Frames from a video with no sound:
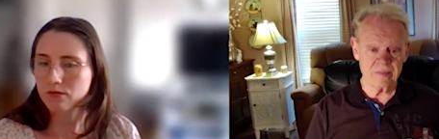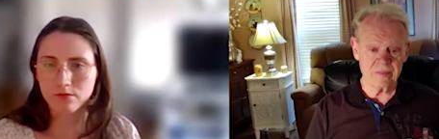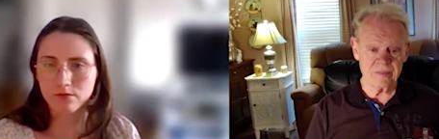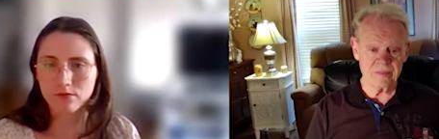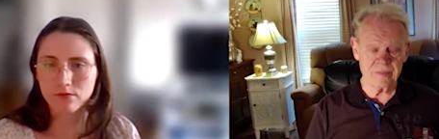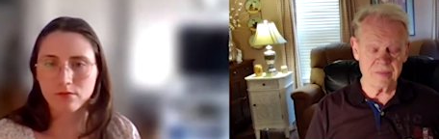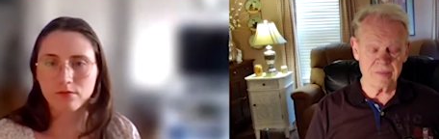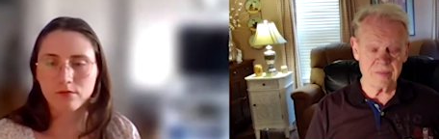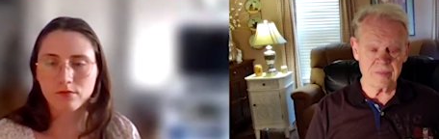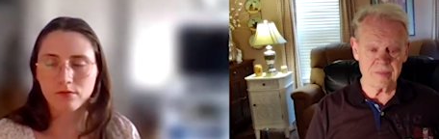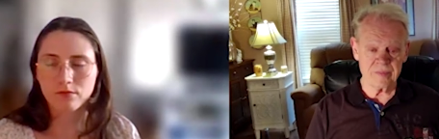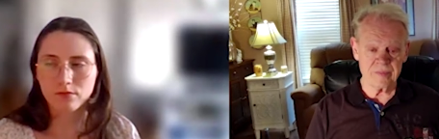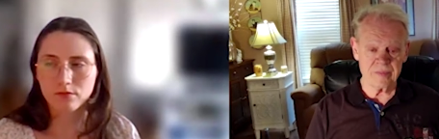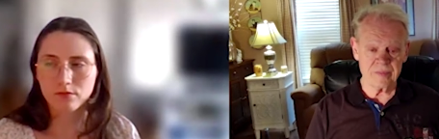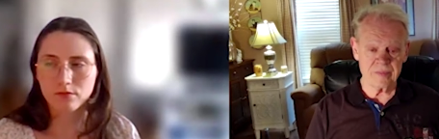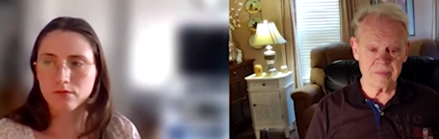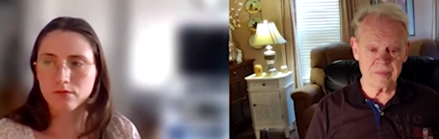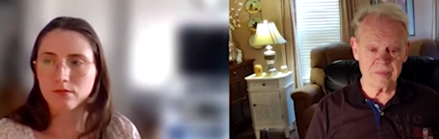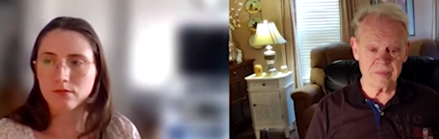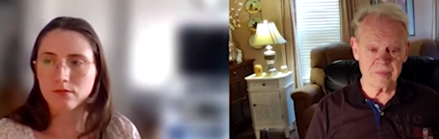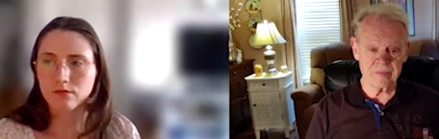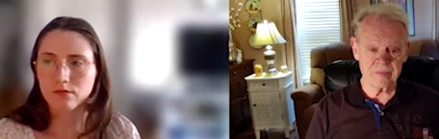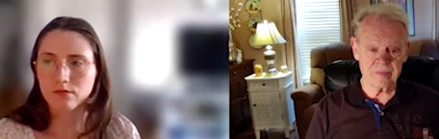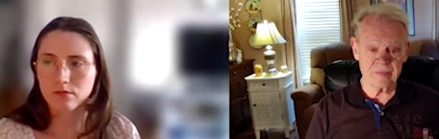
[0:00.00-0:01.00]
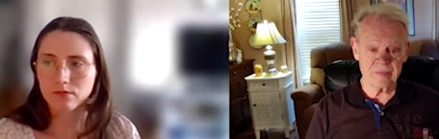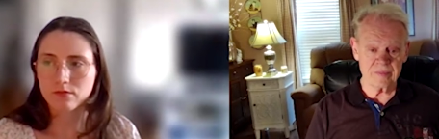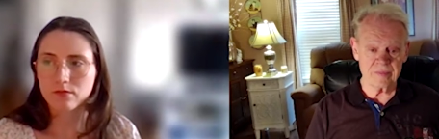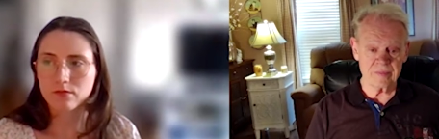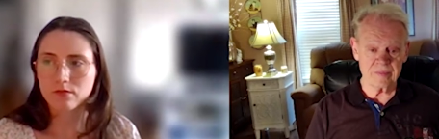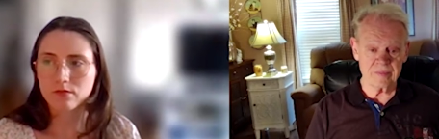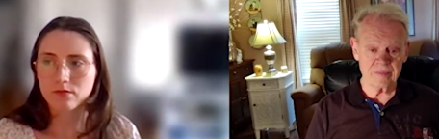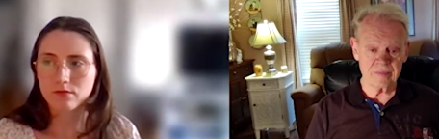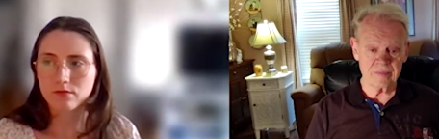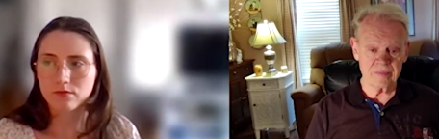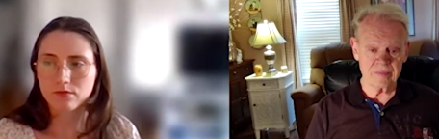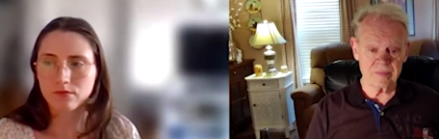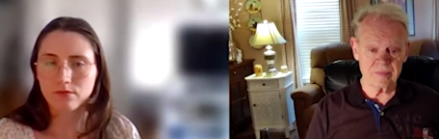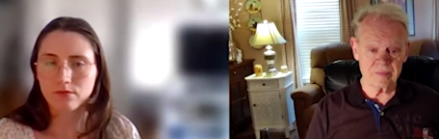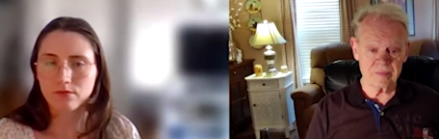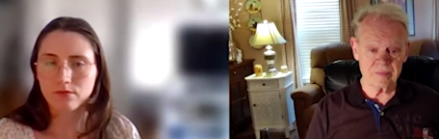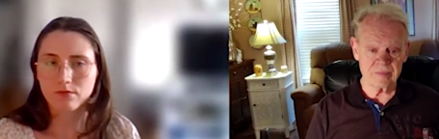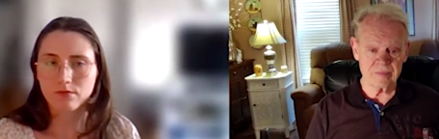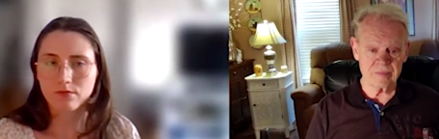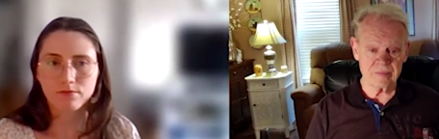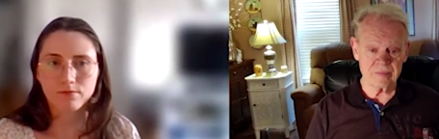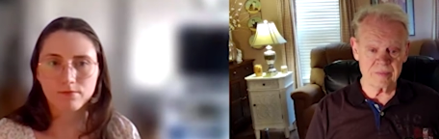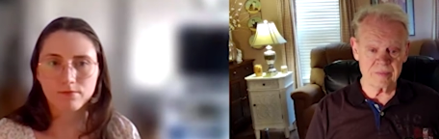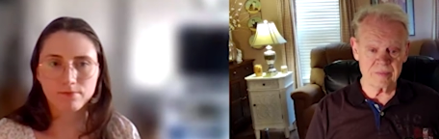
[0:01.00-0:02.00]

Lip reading: No one is speaking in this clip.